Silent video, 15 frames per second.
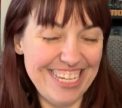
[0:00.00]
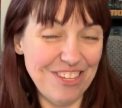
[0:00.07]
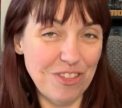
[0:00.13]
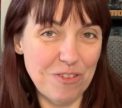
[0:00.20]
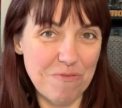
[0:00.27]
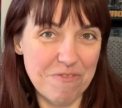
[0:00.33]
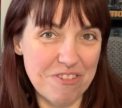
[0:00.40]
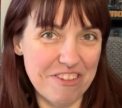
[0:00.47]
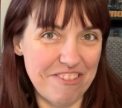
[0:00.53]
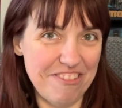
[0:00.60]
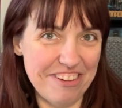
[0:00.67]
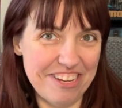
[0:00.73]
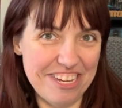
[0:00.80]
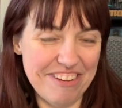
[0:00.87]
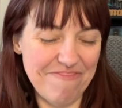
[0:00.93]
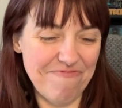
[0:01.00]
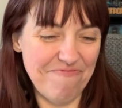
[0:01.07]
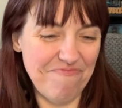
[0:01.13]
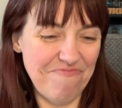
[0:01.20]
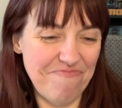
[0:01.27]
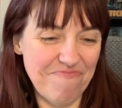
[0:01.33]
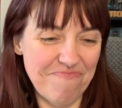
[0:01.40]
He's so good looking.
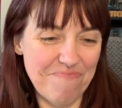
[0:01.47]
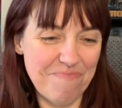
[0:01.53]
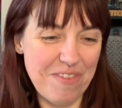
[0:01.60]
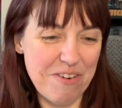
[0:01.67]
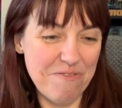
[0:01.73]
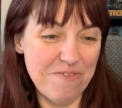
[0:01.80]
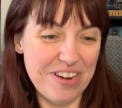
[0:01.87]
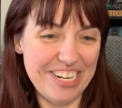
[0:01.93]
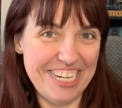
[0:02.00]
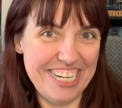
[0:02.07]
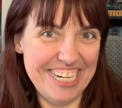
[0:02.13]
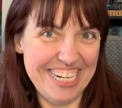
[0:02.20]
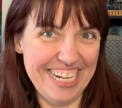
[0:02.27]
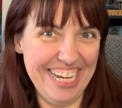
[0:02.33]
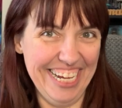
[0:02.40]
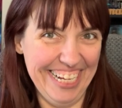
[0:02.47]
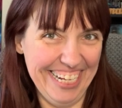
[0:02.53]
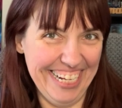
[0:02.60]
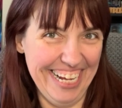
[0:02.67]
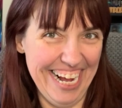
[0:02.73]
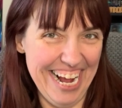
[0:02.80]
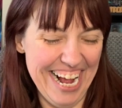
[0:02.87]
My
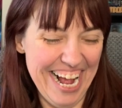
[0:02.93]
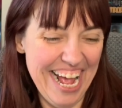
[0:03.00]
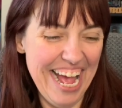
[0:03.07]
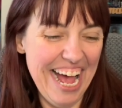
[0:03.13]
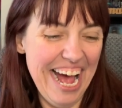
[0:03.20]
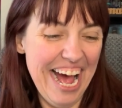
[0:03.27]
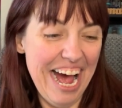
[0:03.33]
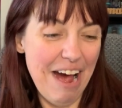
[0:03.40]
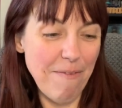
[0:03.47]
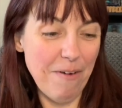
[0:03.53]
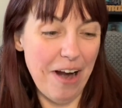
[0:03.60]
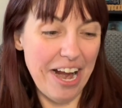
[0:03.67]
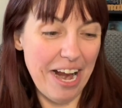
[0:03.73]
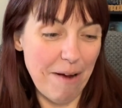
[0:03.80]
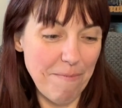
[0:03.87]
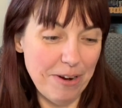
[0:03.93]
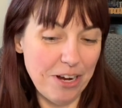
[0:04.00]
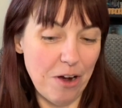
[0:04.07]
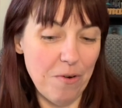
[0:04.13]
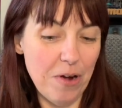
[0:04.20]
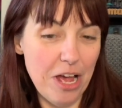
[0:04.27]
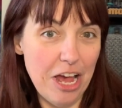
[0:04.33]
Hrithik. All right, I'm
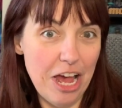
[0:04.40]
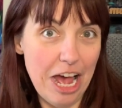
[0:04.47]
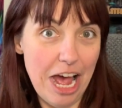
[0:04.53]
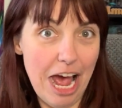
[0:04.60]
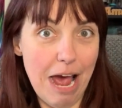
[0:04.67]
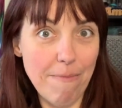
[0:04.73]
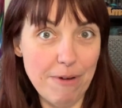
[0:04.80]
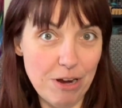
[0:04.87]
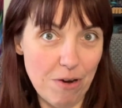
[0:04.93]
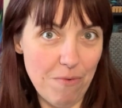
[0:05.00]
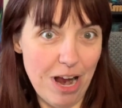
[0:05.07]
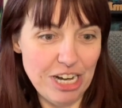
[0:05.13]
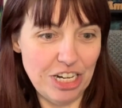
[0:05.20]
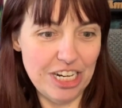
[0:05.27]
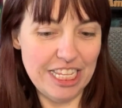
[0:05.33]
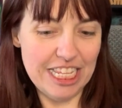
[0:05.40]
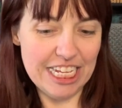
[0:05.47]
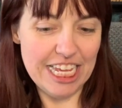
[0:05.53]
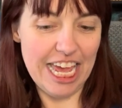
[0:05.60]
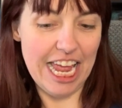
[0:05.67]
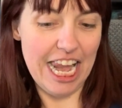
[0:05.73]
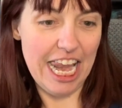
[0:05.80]
gonna go watch this
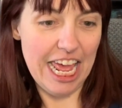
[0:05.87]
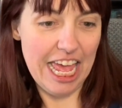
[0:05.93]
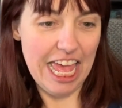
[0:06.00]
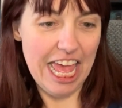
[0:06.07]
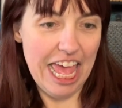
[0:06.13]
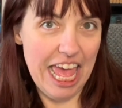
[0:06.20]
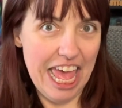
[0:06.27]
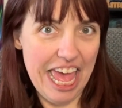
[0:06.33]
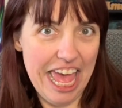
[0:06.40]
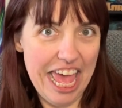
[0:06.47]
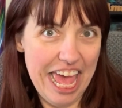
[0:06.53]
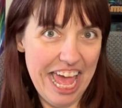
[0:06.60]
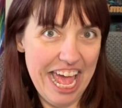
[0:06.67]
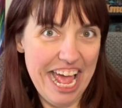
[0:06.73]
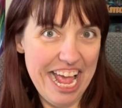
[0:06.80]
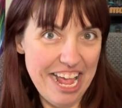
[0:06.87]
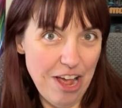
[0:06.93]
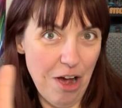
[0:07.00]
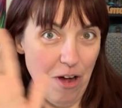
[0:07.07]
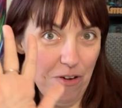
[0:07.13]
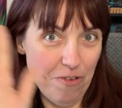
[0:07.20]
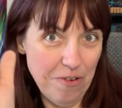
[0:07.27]
again.
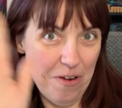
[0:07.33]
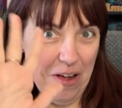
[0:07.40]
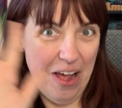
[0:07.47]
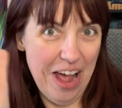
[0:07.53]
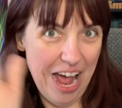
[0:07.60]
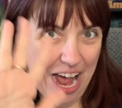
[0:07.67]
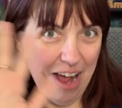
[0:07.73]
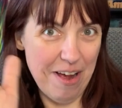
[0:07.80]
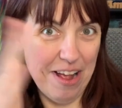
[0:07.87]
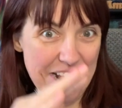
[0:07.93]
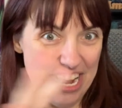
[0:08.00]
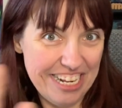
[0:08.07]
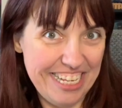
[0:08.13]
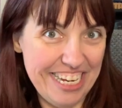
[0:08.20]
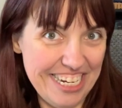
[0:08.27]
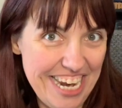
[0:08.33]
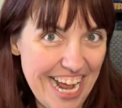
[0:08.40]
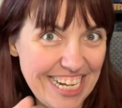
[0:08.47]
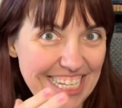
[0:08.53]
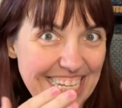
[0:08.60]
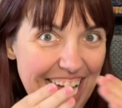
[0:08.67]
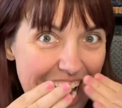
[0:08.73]
Y'all, till
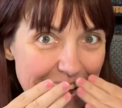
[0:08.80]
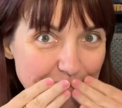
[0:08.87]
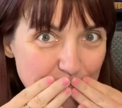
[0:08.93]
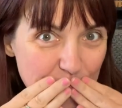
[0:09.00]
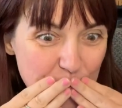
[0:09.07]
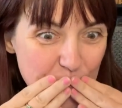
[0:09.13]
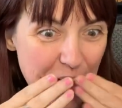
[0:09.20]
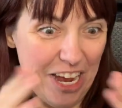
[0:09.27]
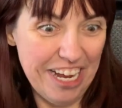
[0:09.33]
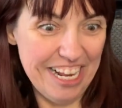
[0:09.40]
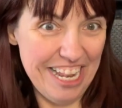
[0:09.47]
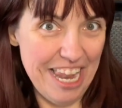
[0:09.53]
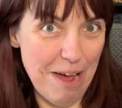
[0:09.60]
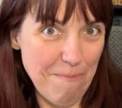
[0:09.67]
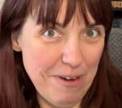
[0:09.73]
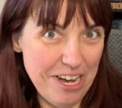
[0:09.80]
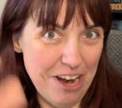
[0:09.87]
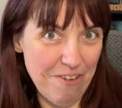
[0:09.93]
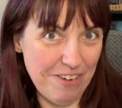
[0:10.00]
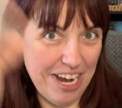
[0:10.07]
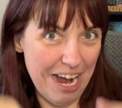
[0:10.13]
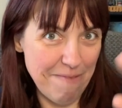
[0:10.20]
next time, let me
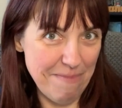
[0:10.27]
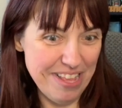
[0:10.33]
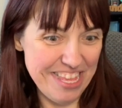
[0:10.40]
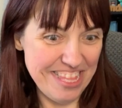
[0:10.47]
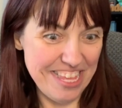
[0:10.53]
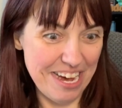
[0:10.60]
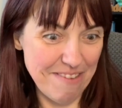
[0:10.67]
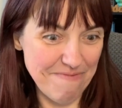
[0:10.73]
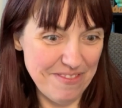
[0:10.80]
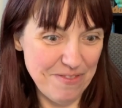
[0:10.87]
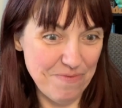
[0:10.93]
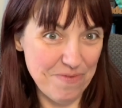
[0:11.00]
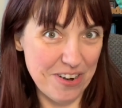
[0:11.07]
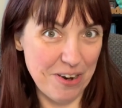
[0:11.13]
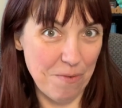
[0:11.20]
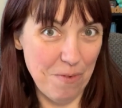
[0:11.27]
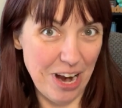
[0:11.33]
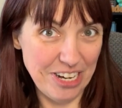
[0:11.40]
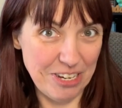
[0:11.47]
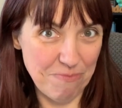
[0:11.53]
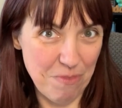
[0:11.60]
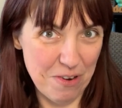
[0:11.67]
know, comment, thumbs. We're gonna
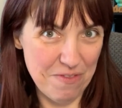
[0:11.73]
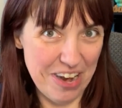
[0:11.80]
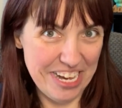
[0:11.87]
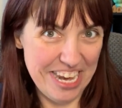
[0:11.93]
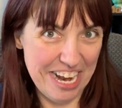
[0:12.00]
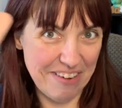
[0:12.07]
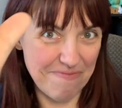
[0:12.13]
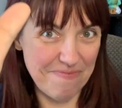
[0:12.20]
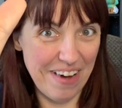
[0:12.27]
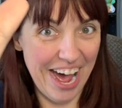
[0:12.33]
watch some more Hrithik.